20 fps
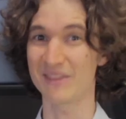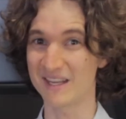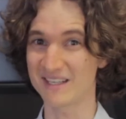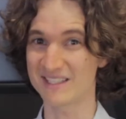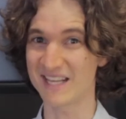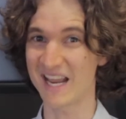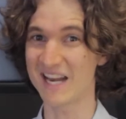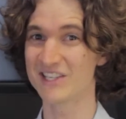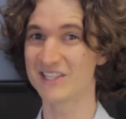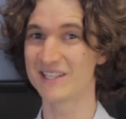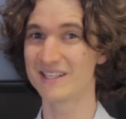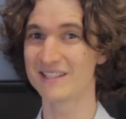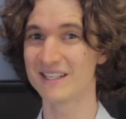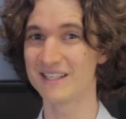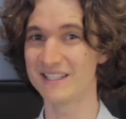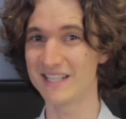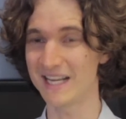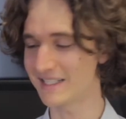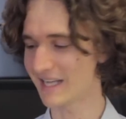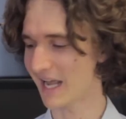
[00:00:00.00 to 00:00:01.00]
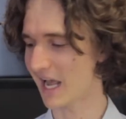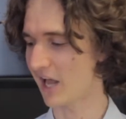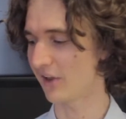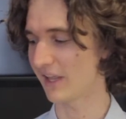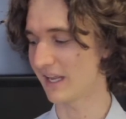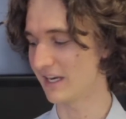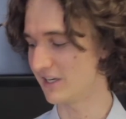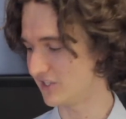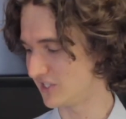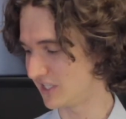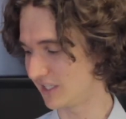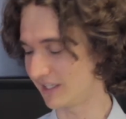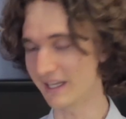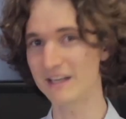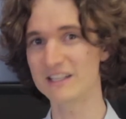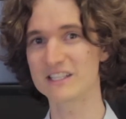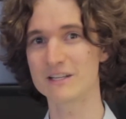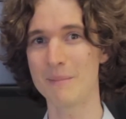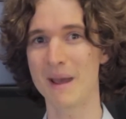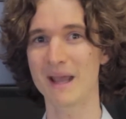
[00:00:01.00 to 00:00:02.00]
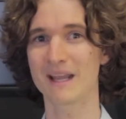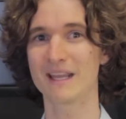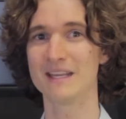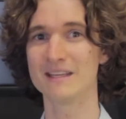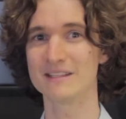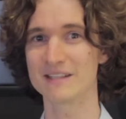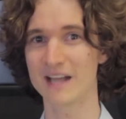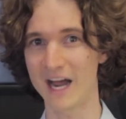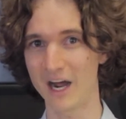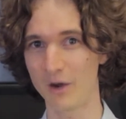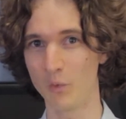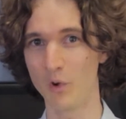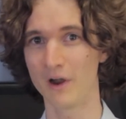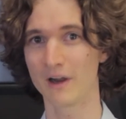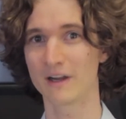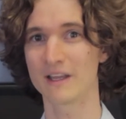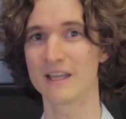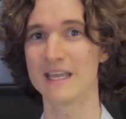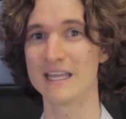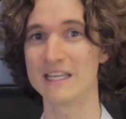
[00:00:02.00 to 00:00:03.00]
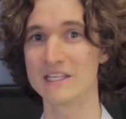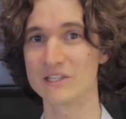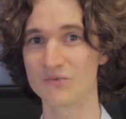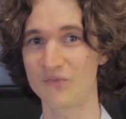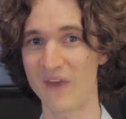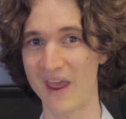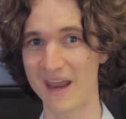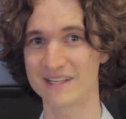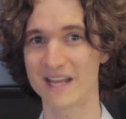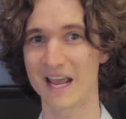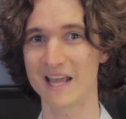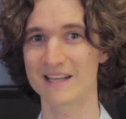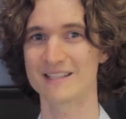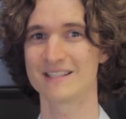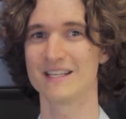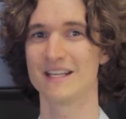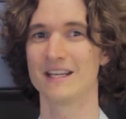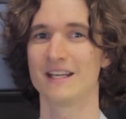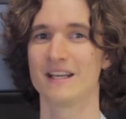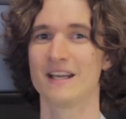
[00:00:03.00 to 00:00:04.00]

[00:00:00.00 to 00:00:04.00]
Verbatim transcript: the attention to detail in Jillian Tamaki's artwork is fantastic.